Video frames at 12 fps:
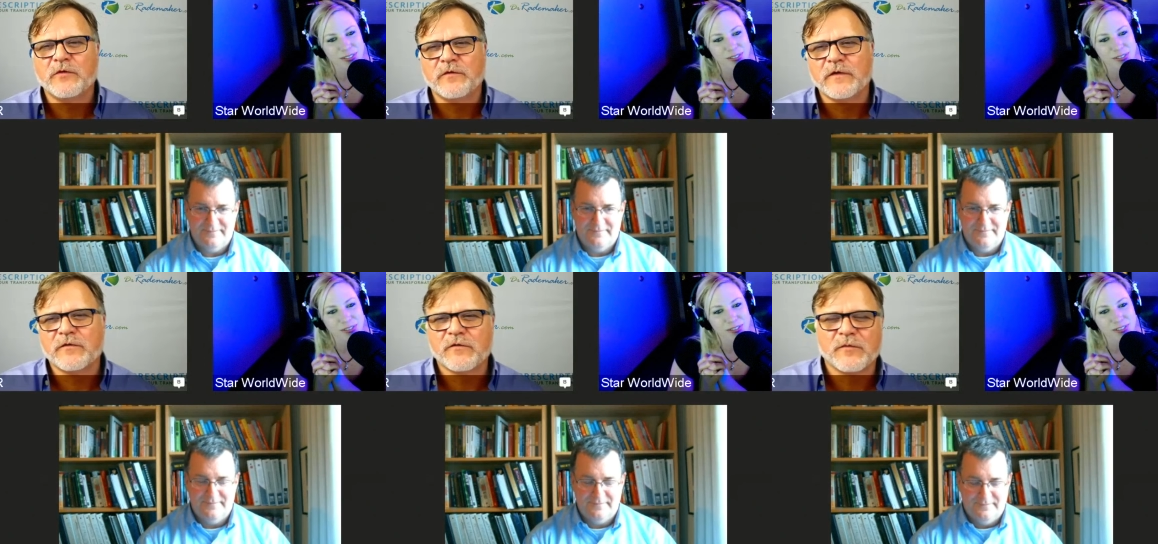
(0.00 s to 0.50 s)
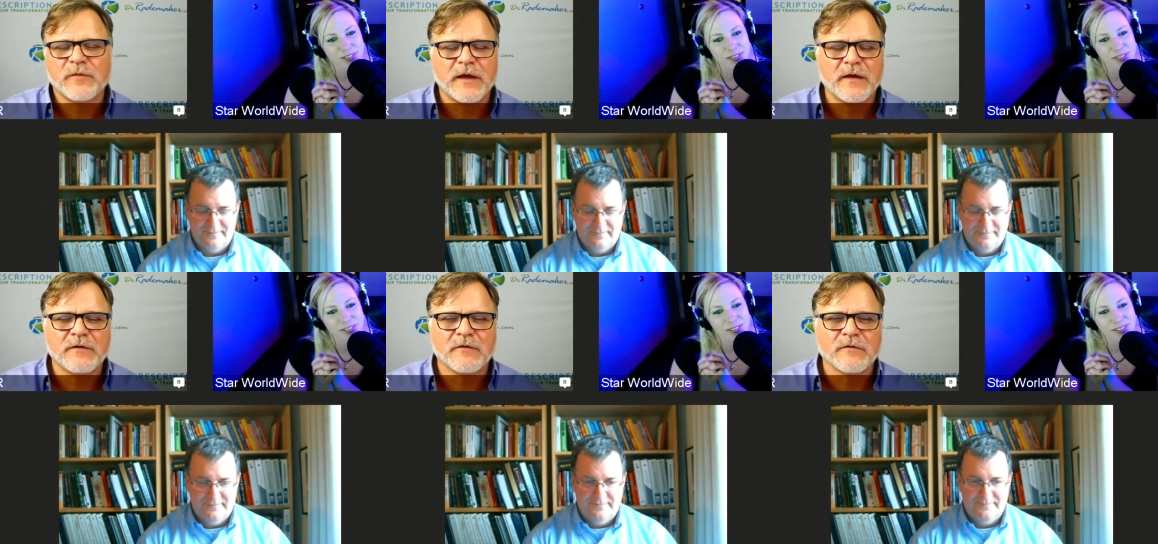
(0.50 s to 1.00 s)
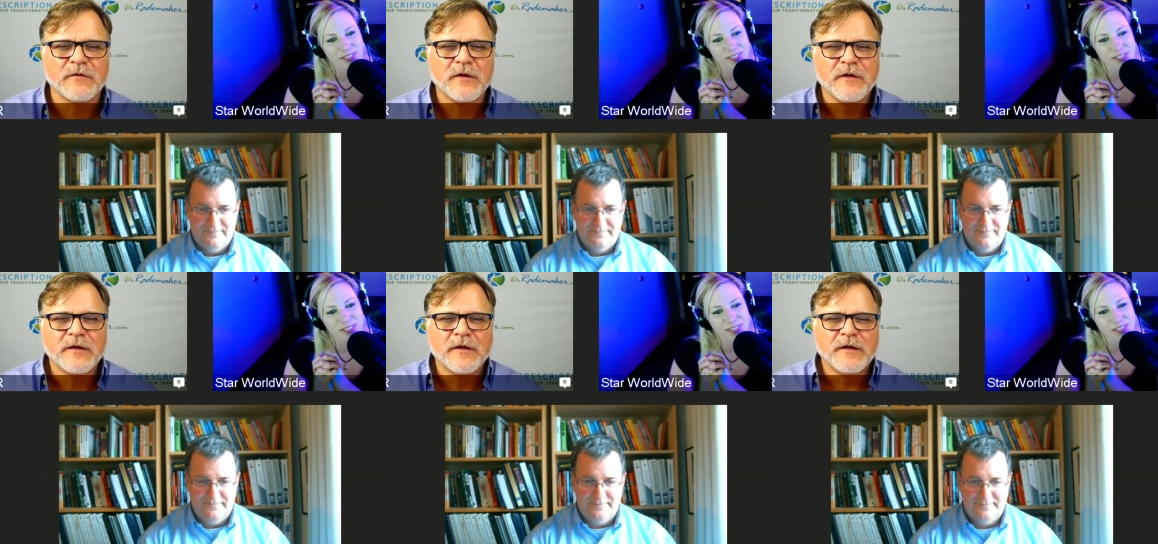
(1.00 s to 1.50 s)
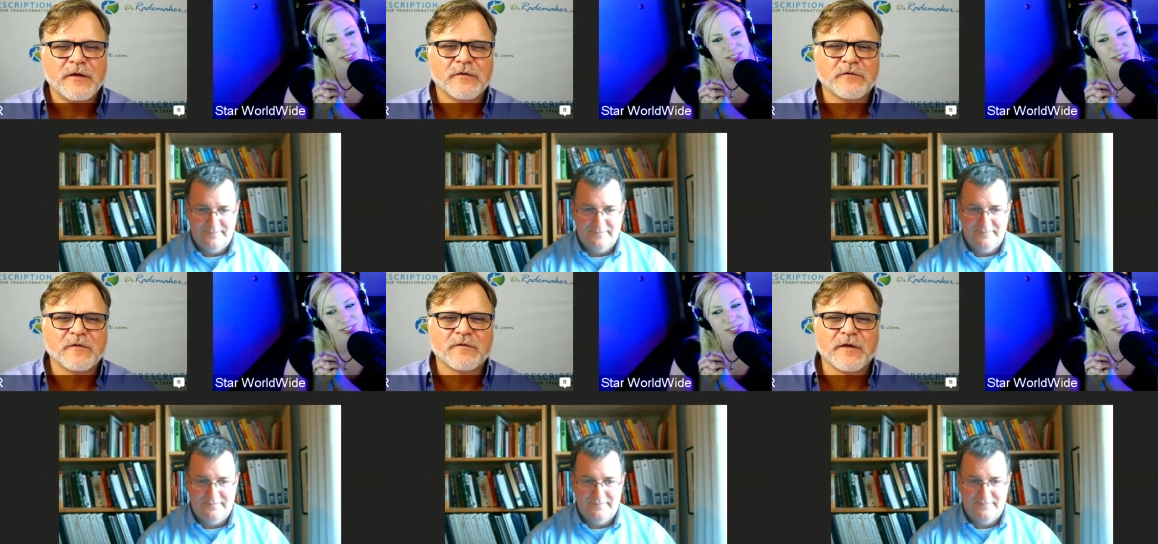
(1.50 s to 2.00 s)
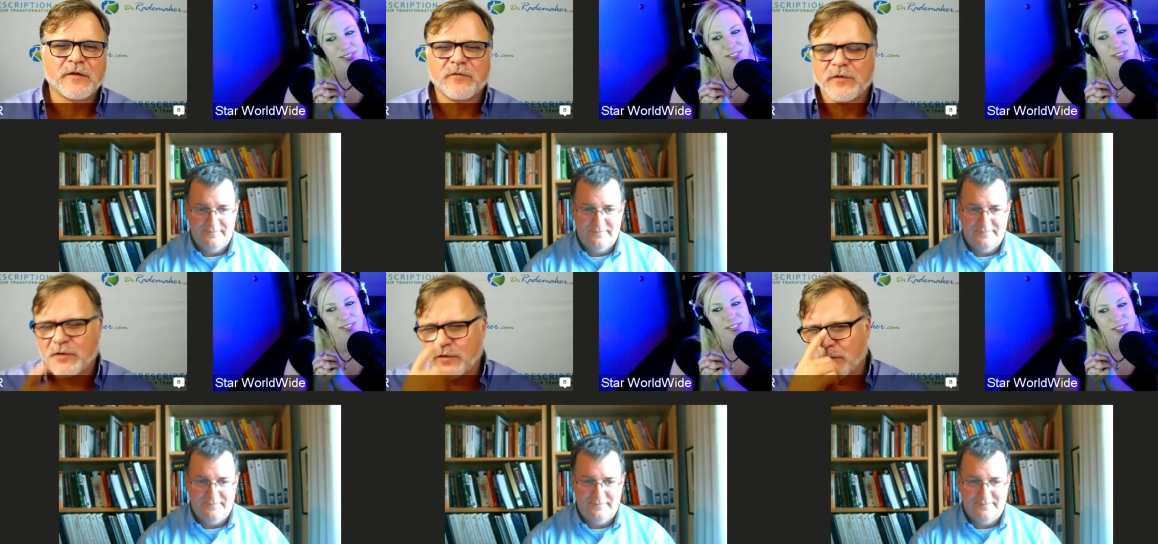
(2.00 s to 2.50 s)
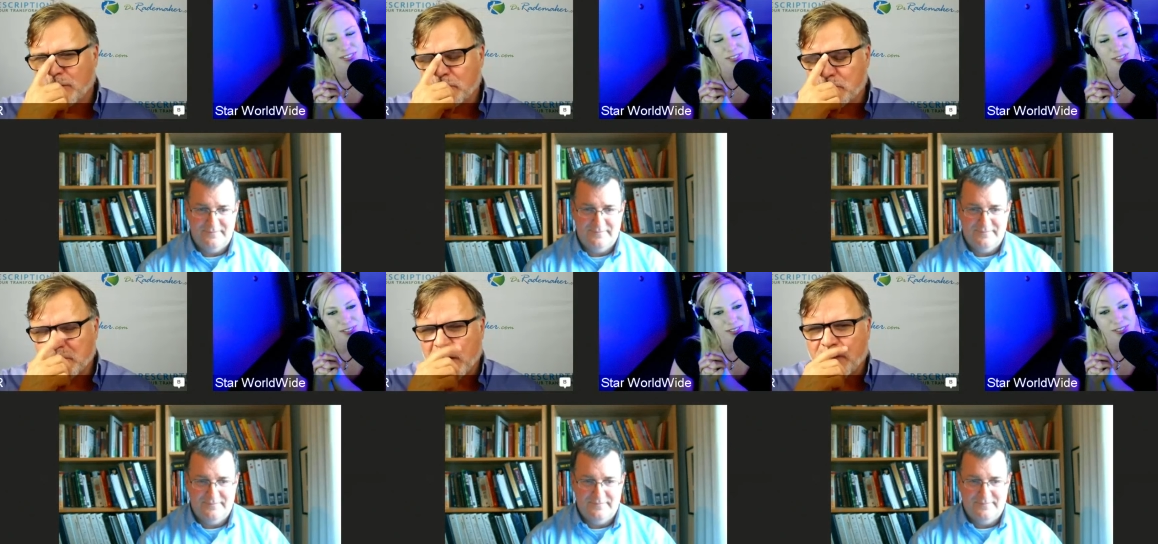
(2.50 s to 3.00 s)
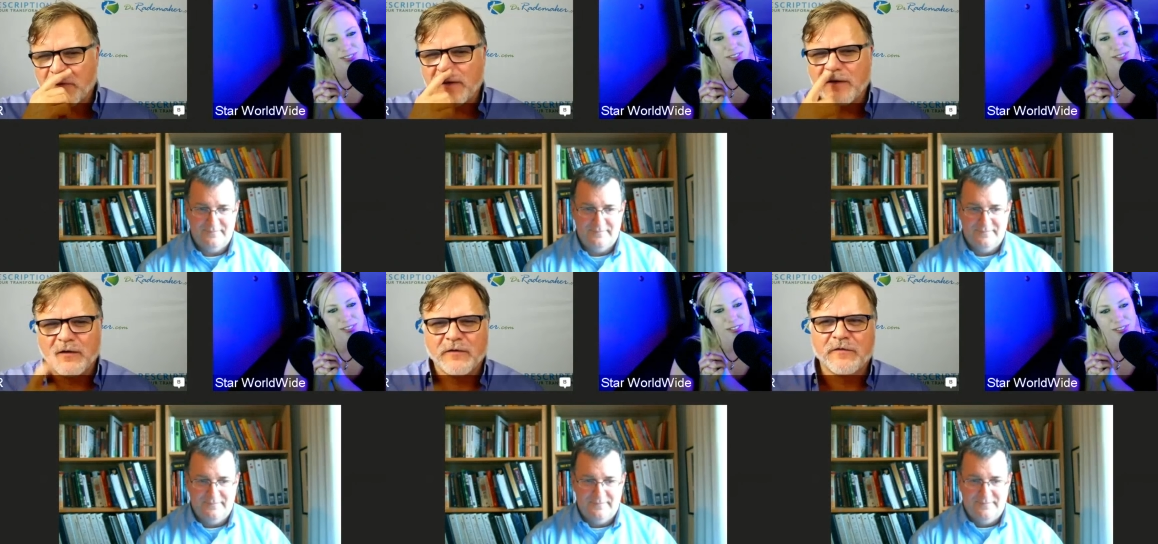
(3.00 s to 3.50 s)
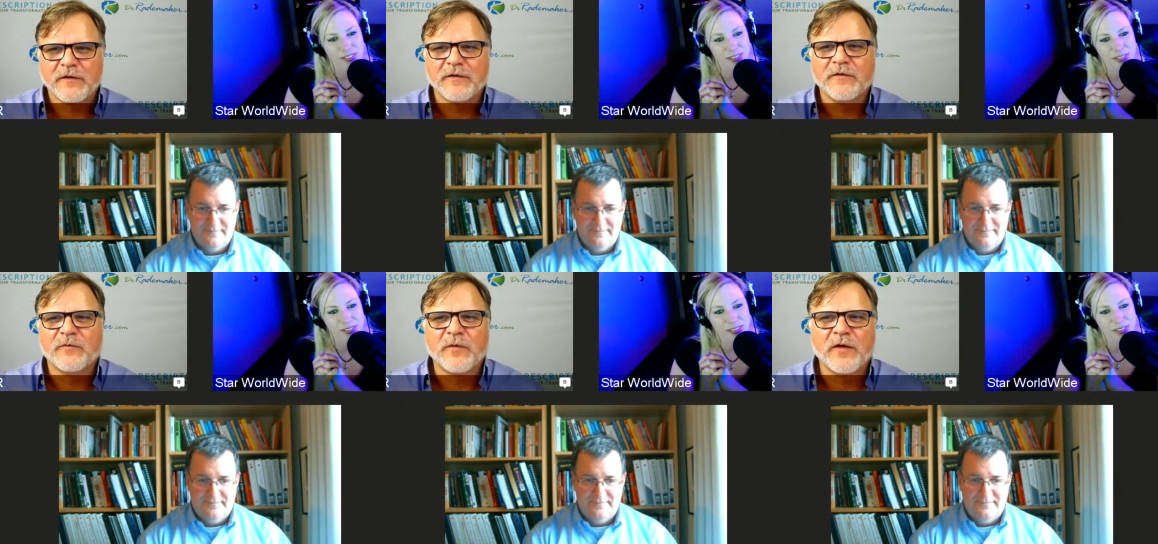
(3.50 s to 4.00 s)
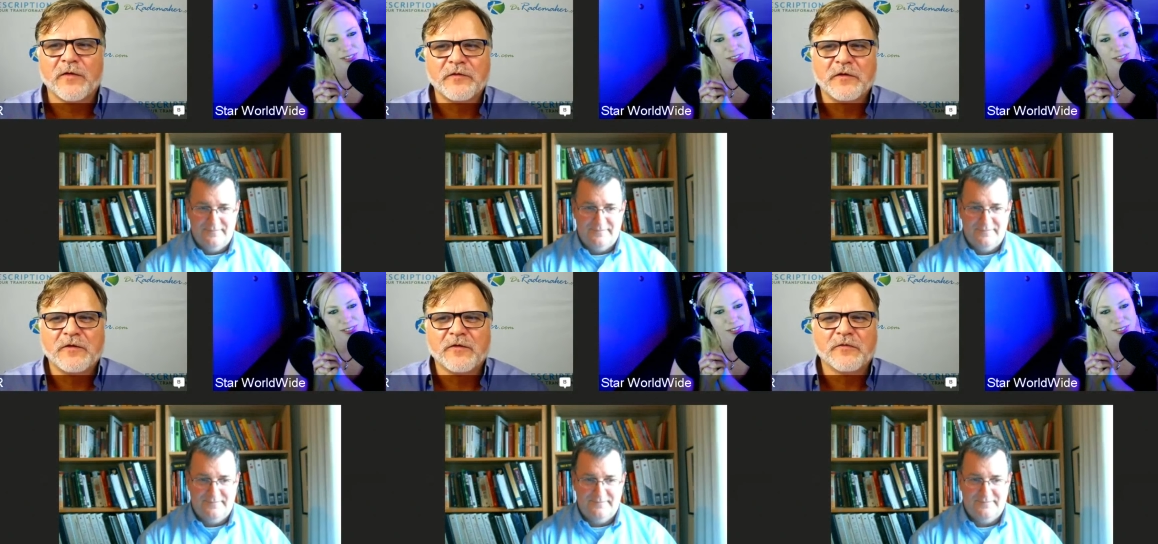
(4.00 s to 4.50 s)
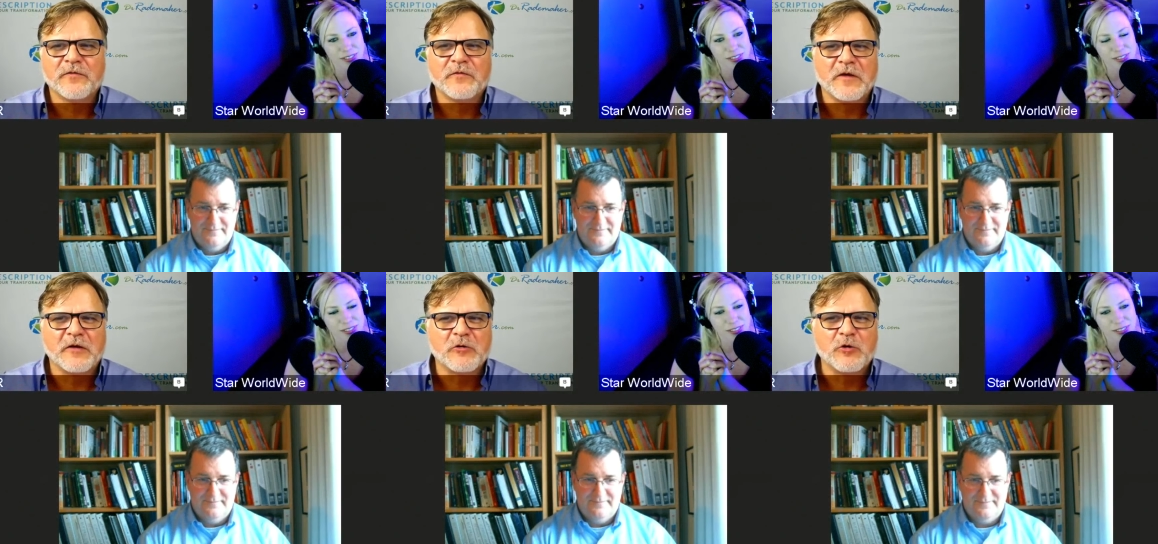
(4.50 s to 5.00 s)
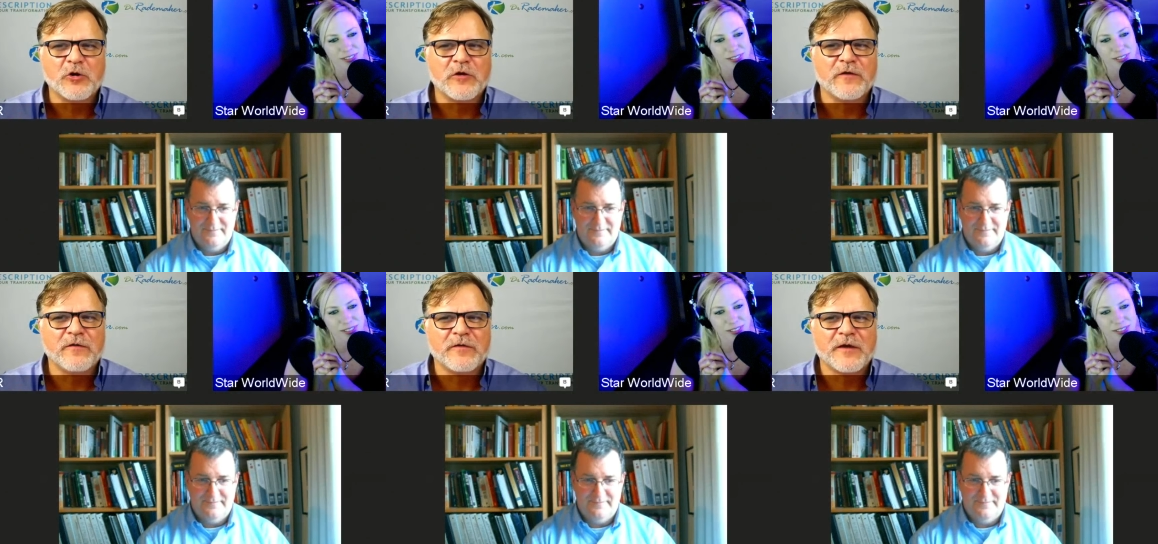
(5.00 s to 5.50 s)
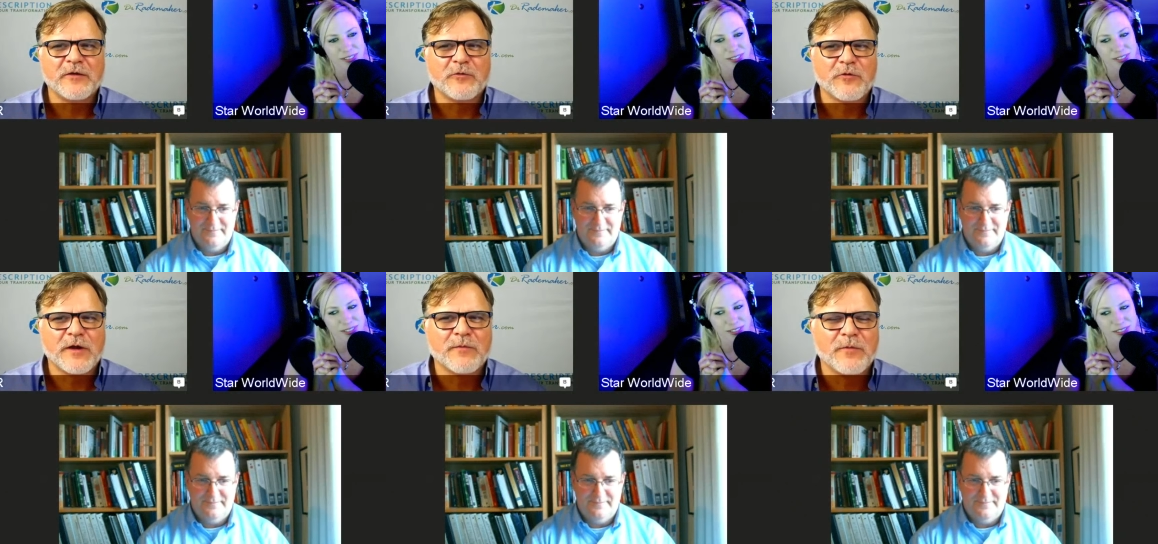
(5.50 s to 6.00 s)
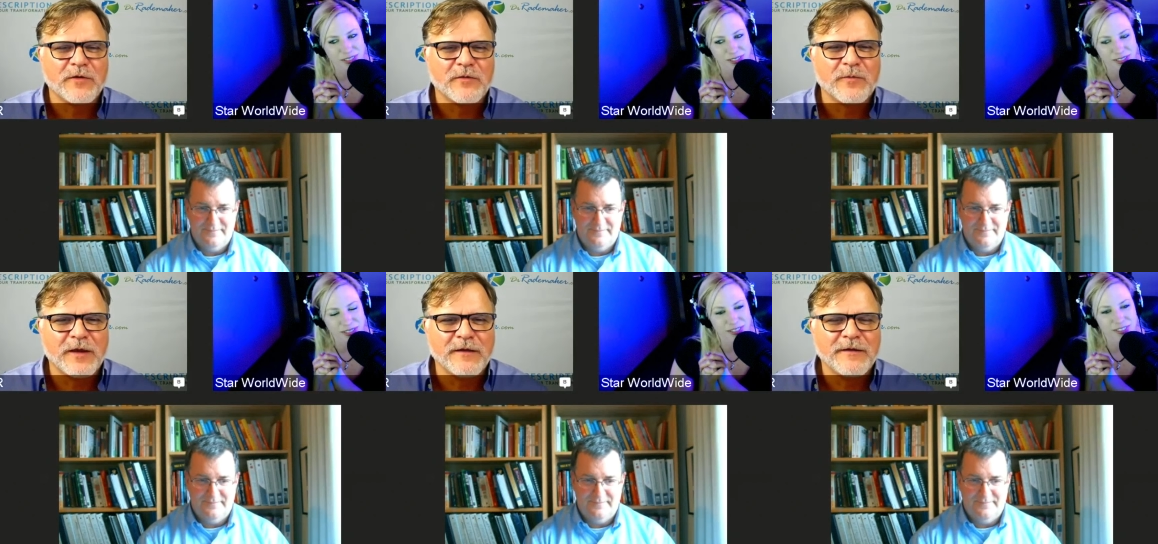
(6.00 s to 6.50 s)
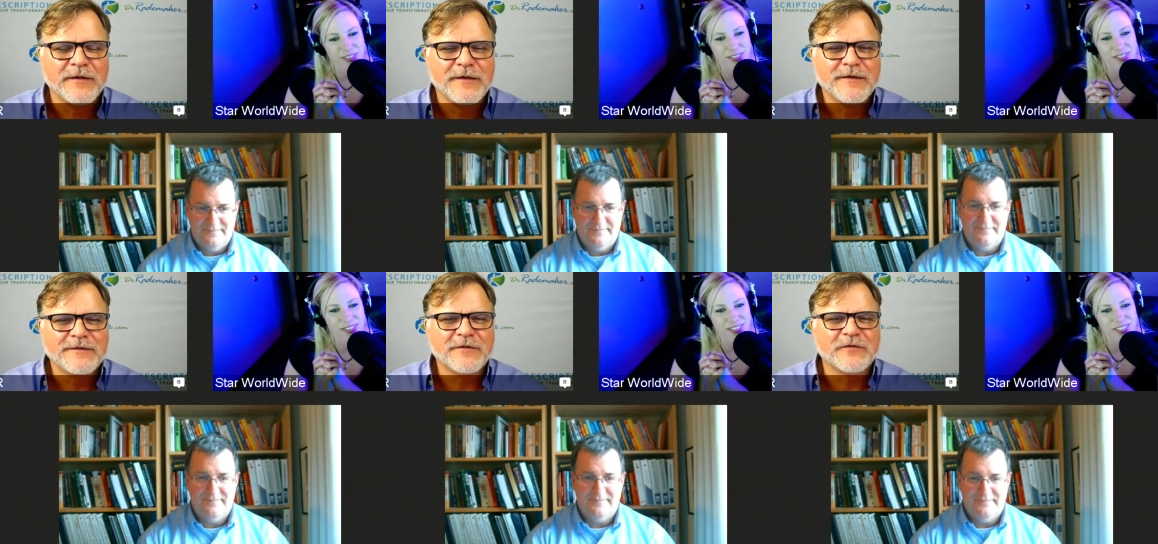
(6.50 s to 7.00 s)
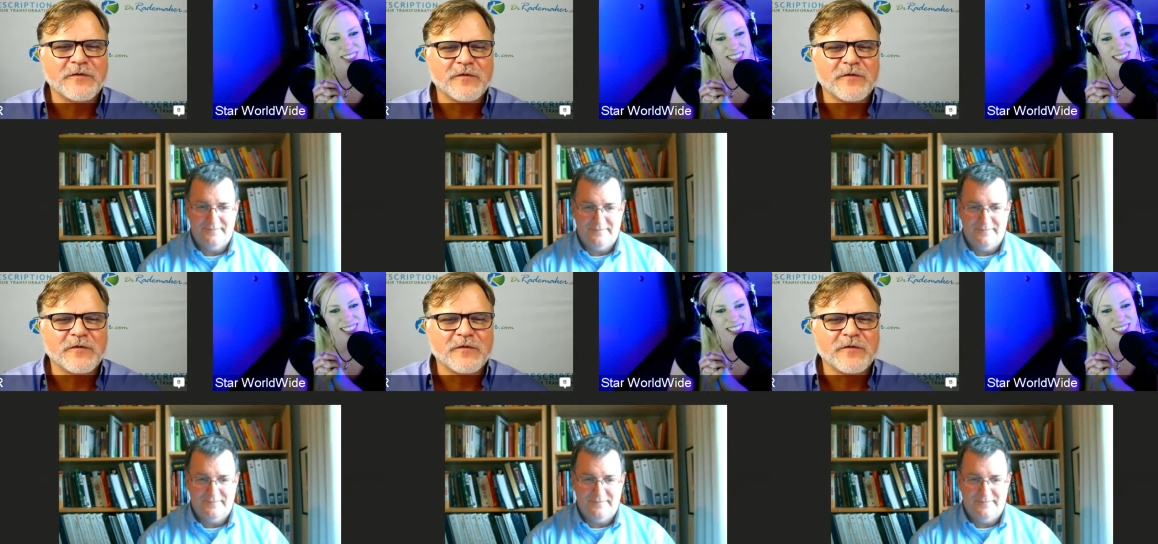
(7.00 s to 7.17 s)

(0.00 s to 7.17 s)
Speaker 1: use that term anchor, just like when you go shopping and you suddenly smell, cookies that your grandmother made, just